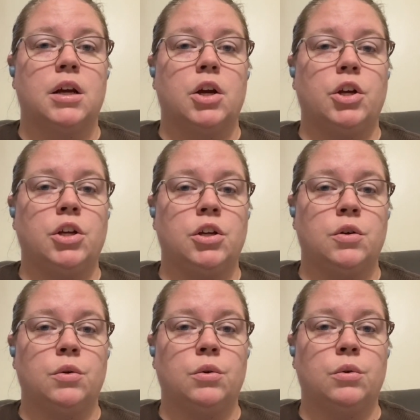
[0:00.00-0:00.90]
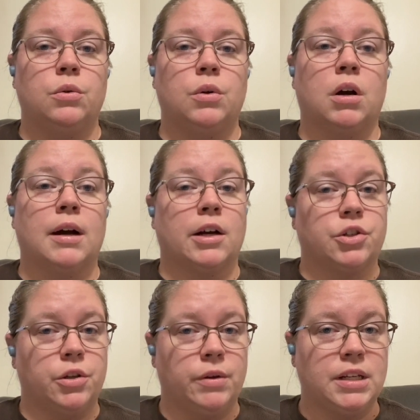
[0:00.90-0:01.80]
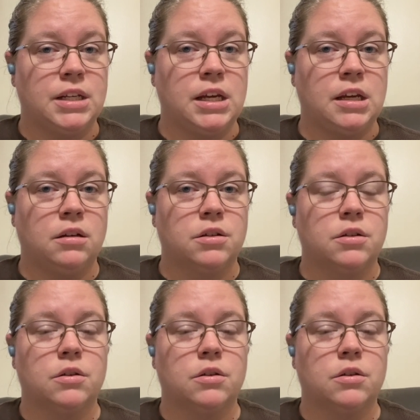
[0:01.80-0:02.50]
you are actually going to eat